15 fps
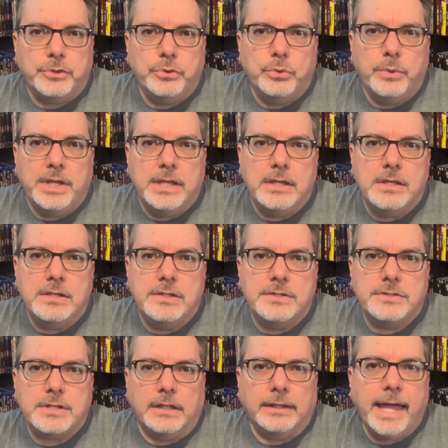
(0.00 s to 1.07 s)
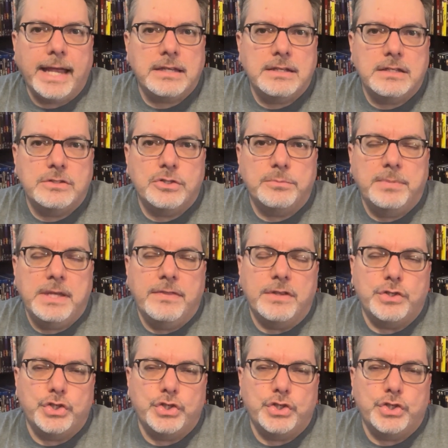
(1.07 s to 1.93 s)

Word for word: who is elected to be the